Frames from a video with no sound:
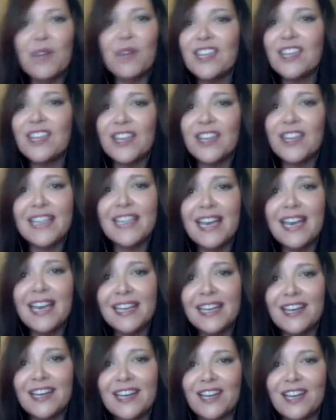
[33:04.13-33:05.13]
that they
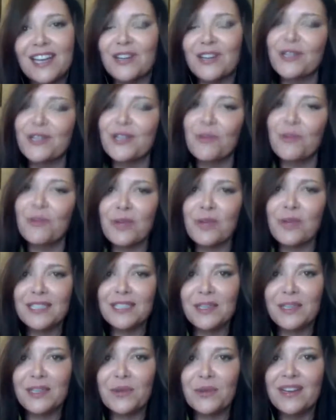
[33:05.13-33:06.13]
cannot or don't want
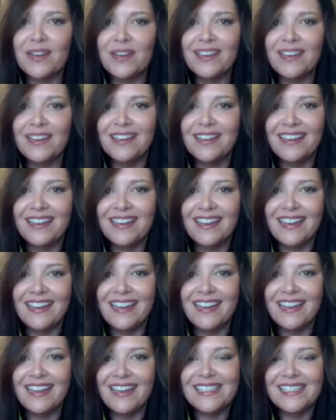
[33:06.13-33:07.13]
to.
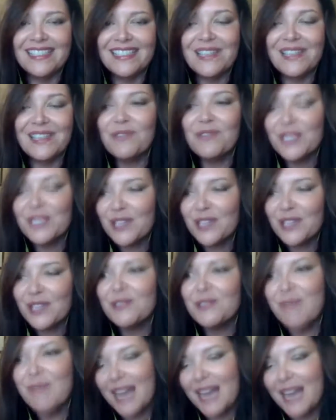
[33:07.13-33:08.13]
And so this
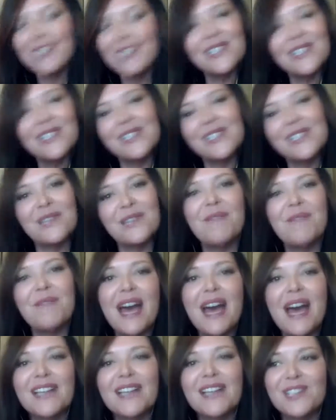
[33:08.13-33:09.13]
goes back to just
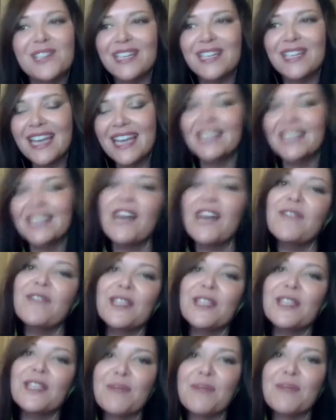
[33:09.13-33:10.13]
compassion and
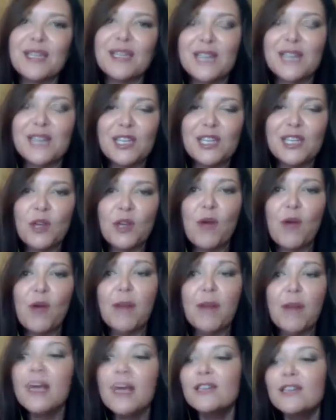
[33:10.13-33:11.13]
loving them as they show
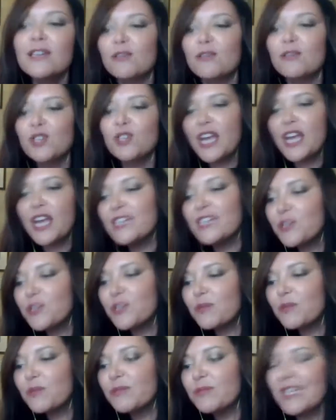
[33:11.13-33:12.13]
up. So change
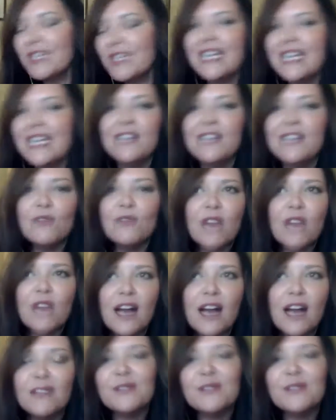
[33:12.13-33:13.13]
your routine, new
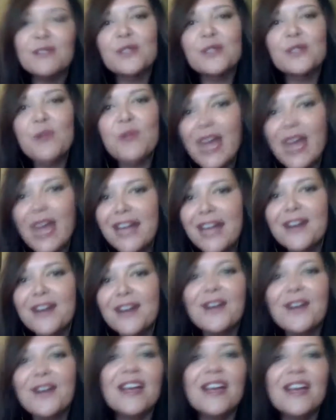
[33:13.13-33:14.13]
colors, new
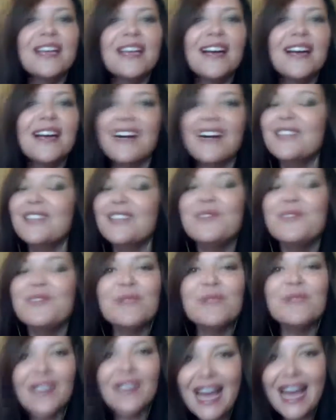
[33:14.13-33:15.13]
hair, new
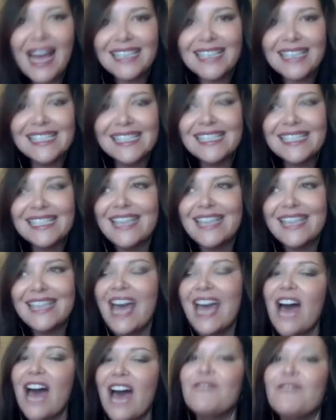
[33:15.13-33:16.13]
classes,
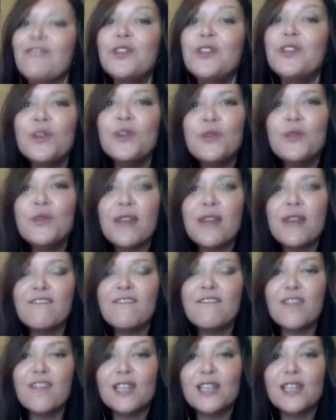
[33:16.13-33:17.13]
have new and
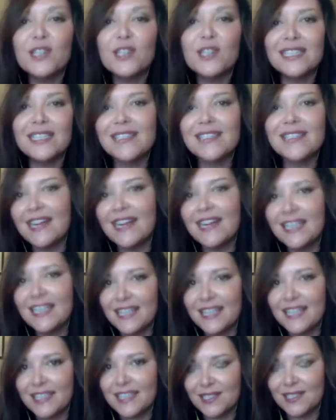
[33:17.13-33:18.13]
fresh and exciting
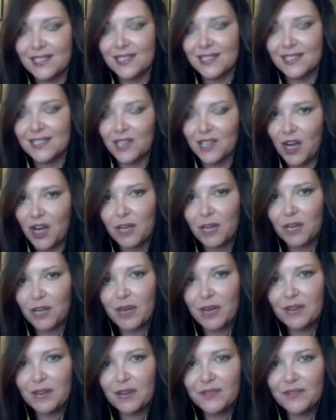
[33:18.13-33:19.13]
things to talk
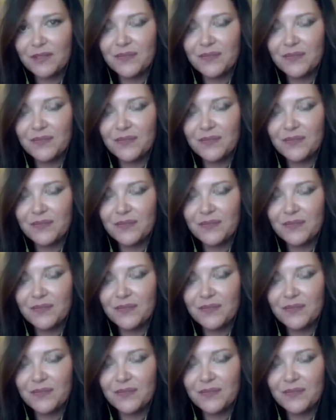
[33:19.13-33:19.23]
about.